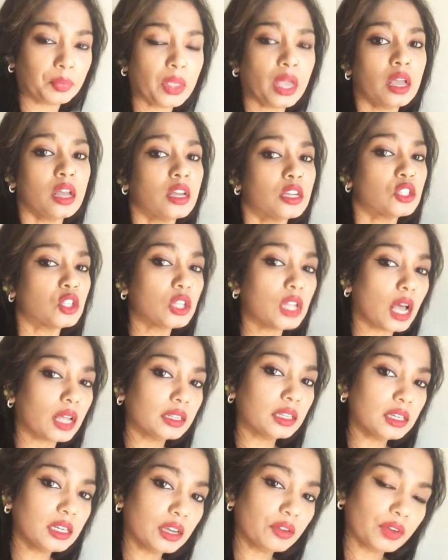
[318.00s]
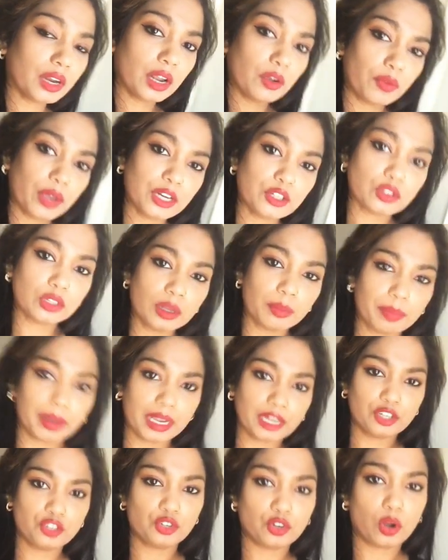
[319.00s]
So the other day when I went to the pet
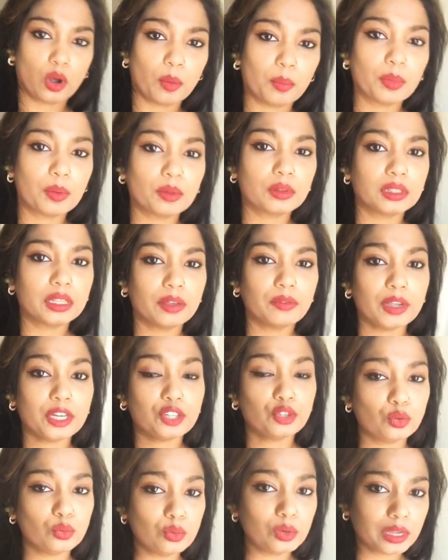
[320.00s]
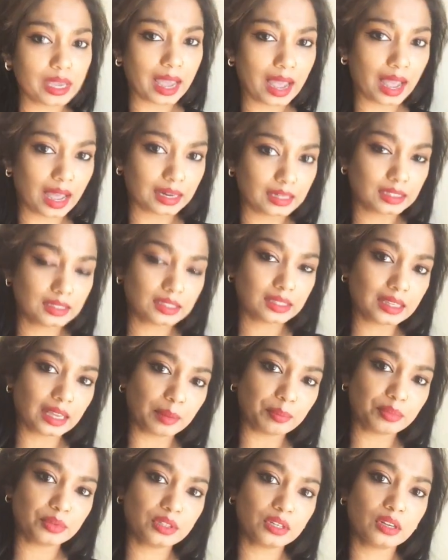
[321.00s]
shop, there were two cats
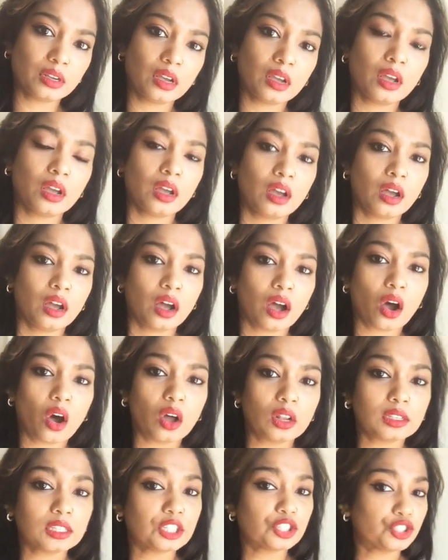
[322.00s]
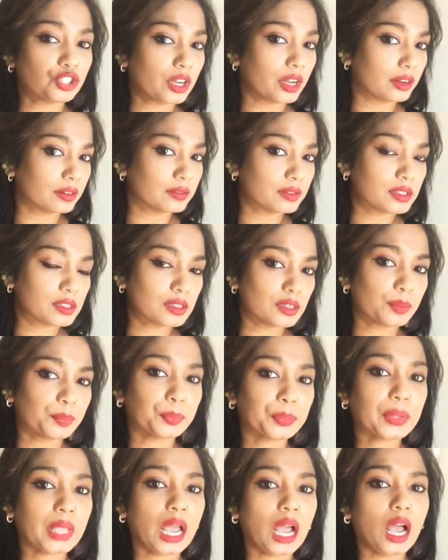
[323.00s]
kept on the shelves,
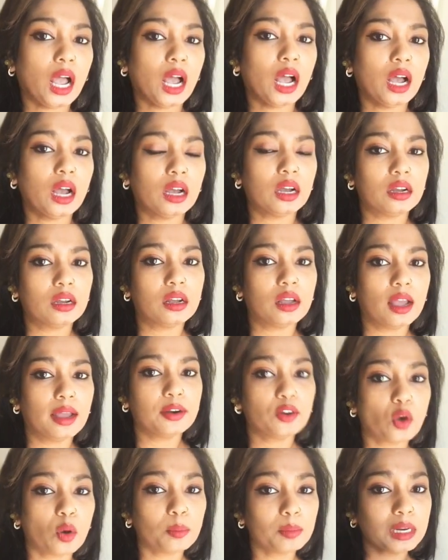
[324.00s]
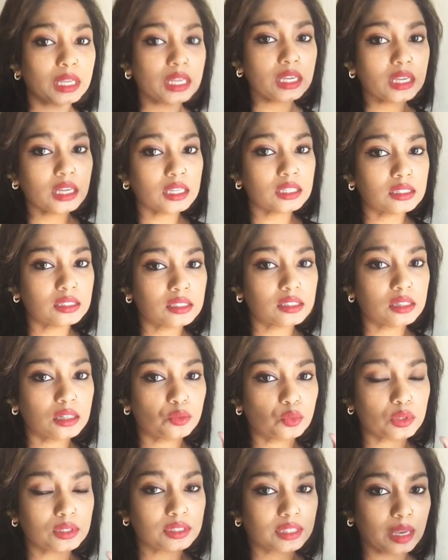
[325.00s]
and normally it
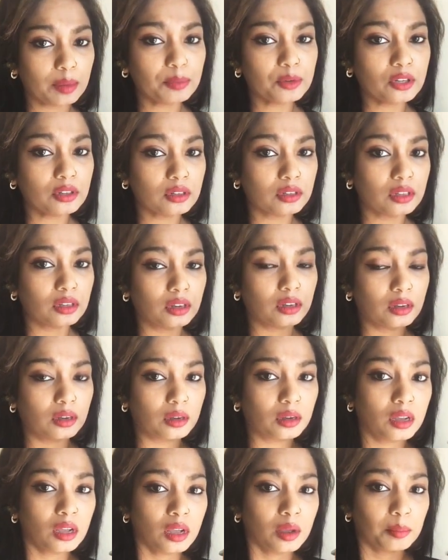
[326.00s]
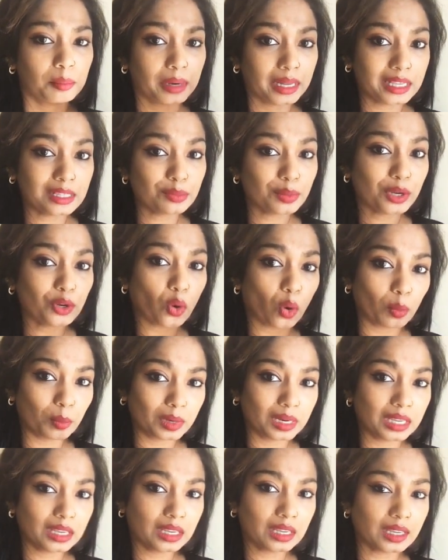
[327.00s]
was kept on the place where
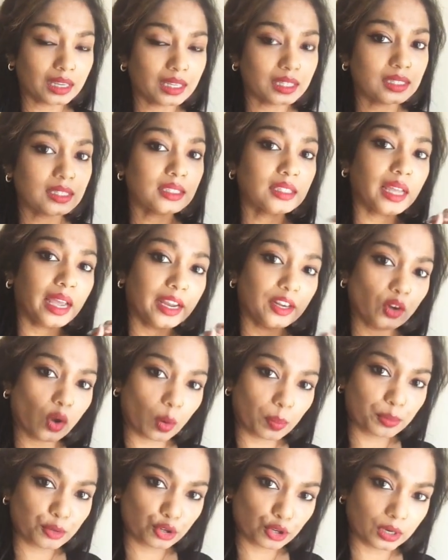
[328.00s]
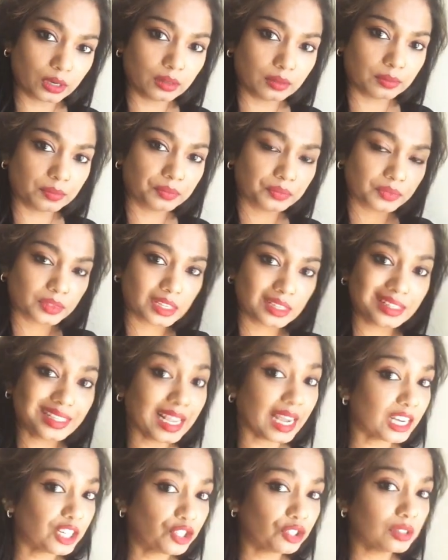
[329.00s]
normally it's the adoption
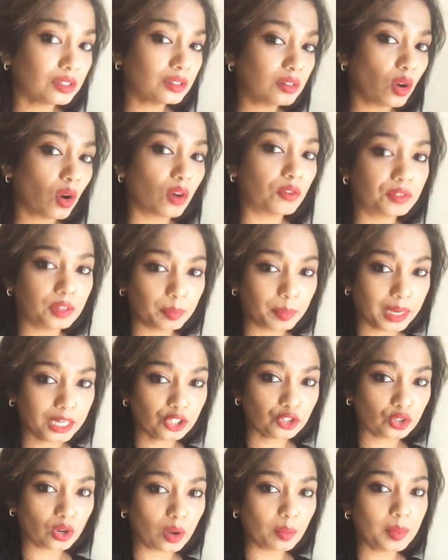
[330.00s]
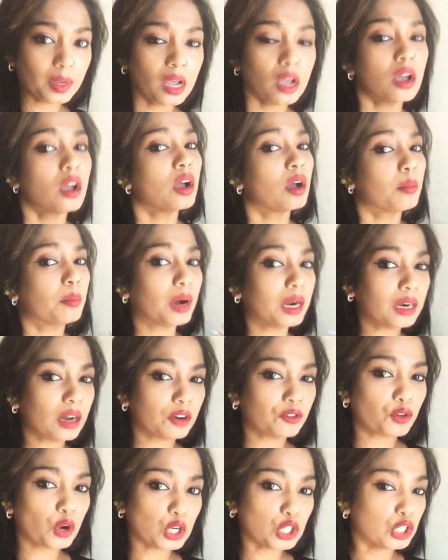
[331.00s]
section of the pet shop, but
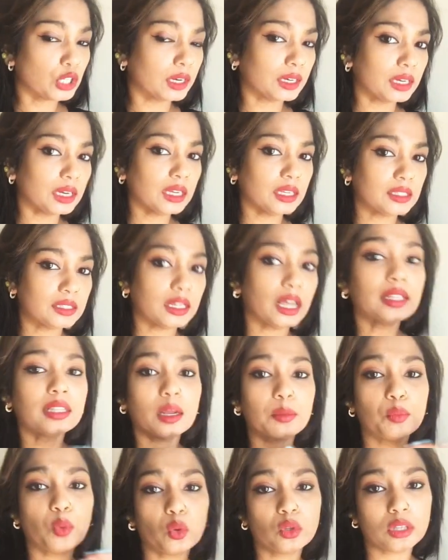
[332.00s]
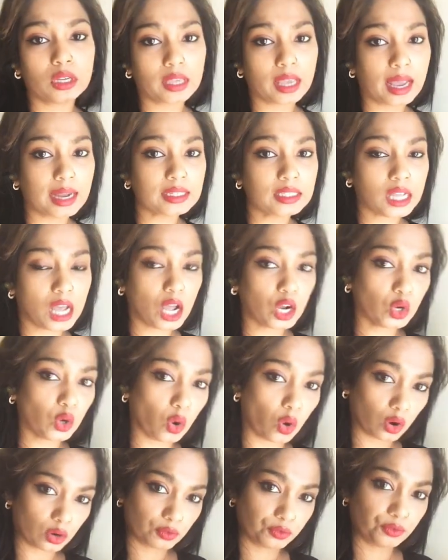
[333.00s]
unfortunately it said that both the cats are
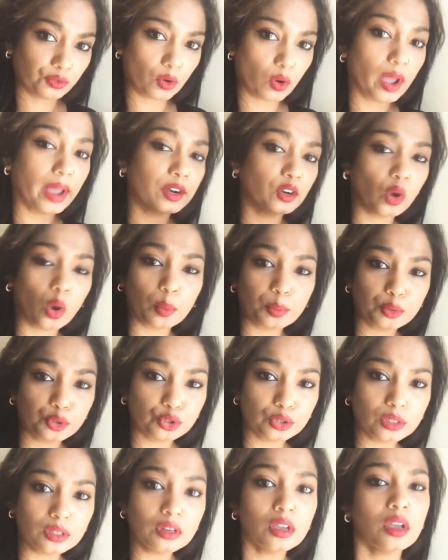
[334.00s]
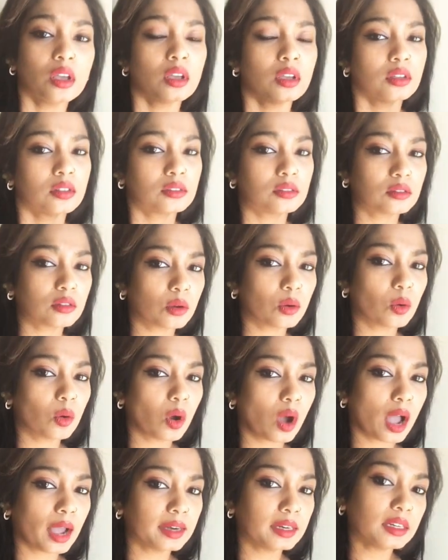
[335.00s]
not for adoption. So
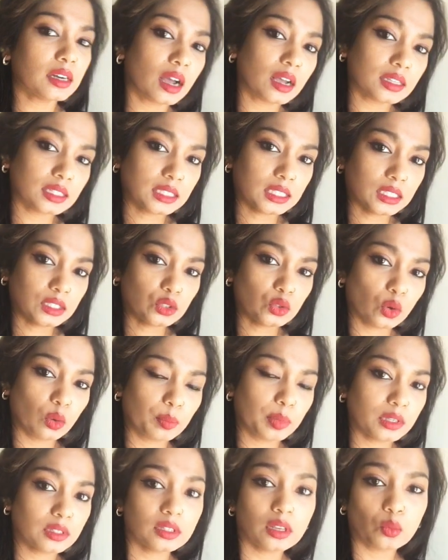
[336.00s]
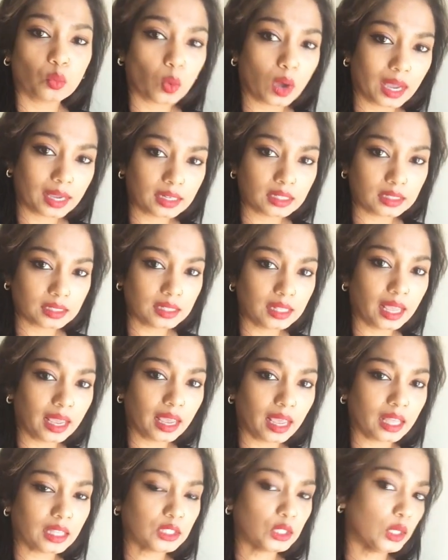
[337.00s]
I did ask the store person why it's
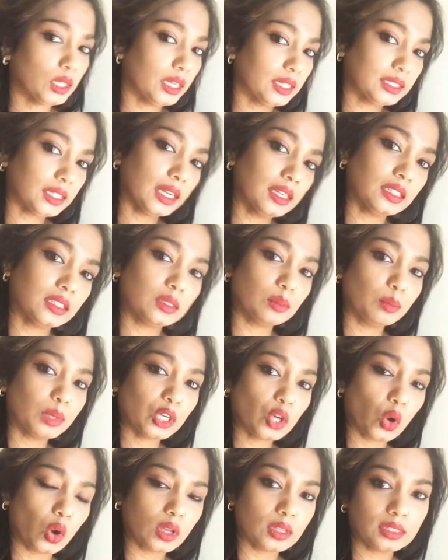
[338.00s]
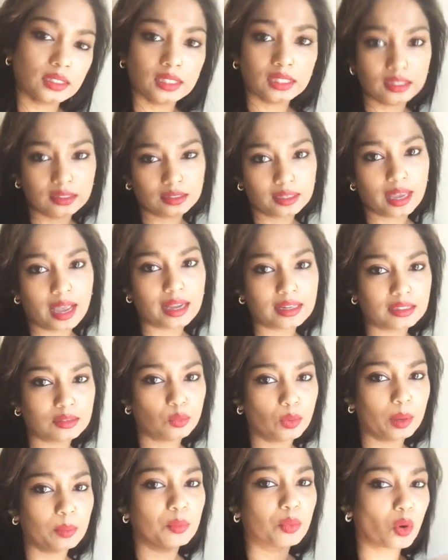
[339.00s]
there. So they said it's because these cats
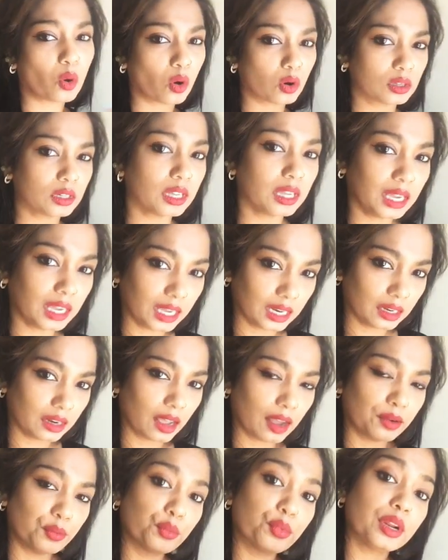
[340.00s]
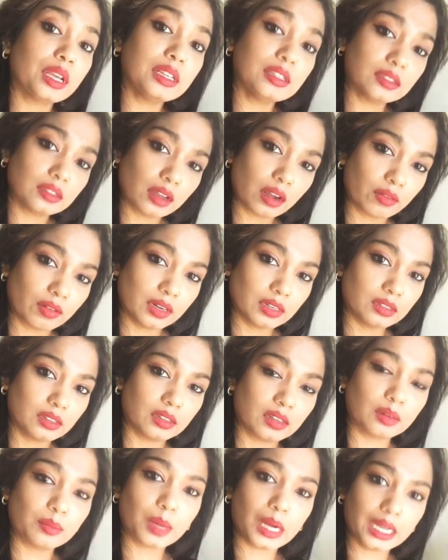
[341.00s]
were brought in and
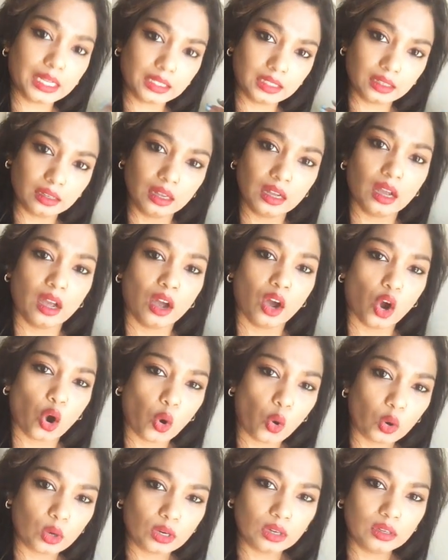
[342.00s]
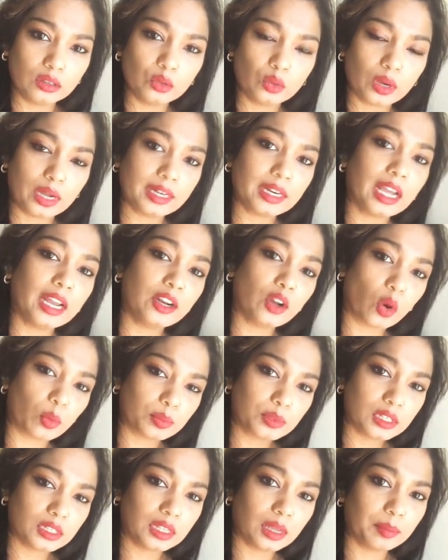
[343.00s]
re-surrendered by the owner who had
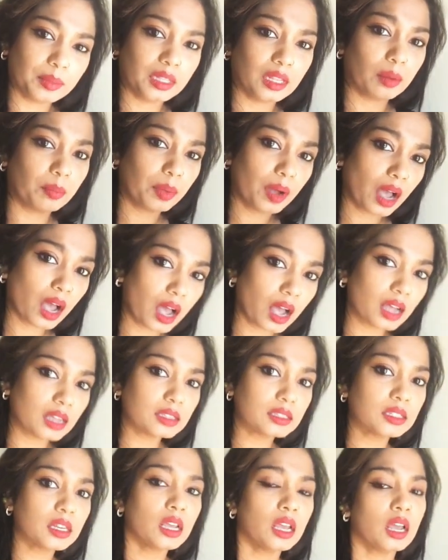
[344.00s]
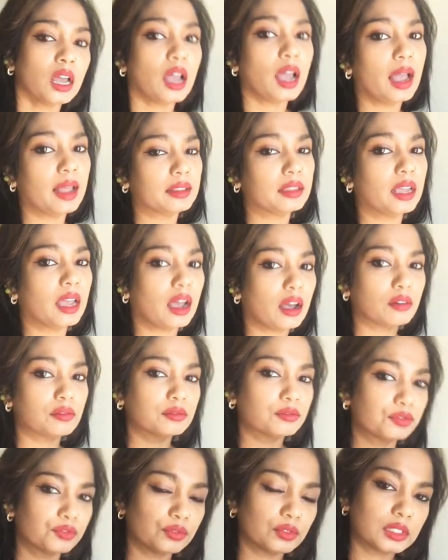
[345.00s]
adopted them in the past, and they have
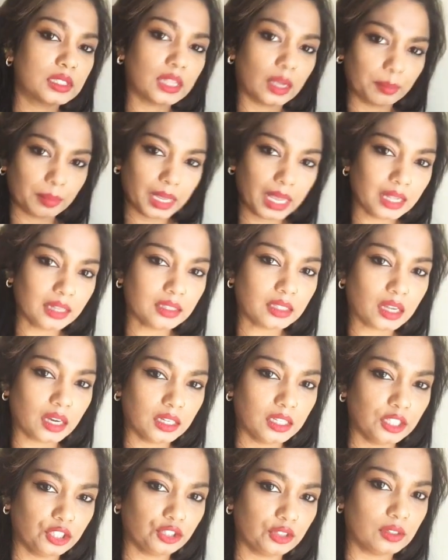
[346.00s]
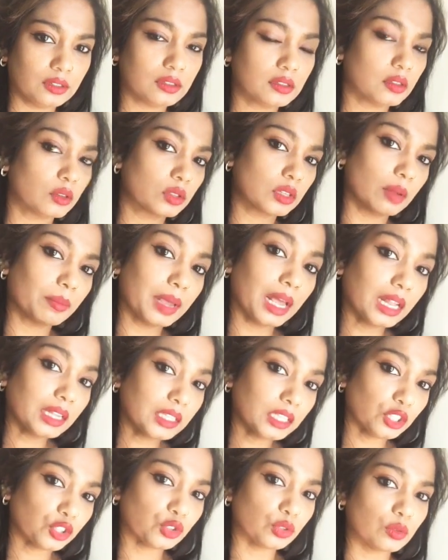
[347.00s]
some health conditions, so some health
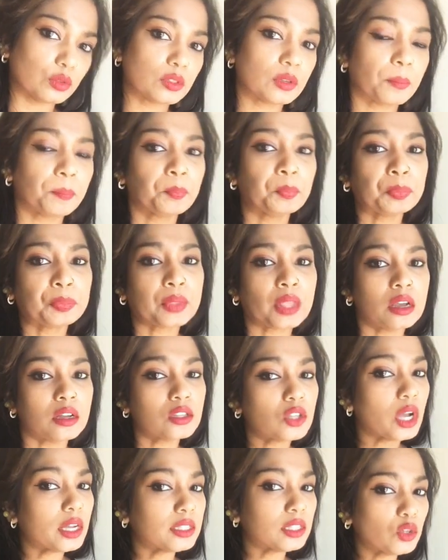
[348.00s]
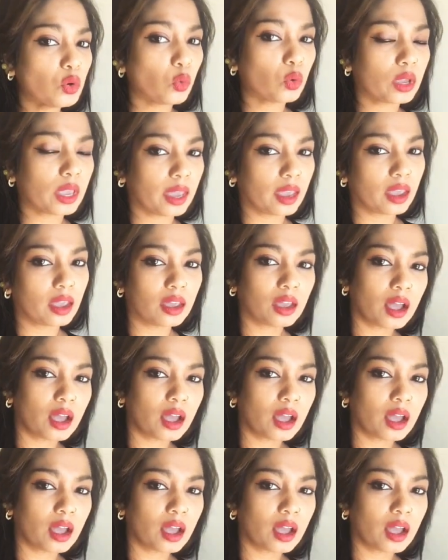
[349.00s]
issues. So I said okay.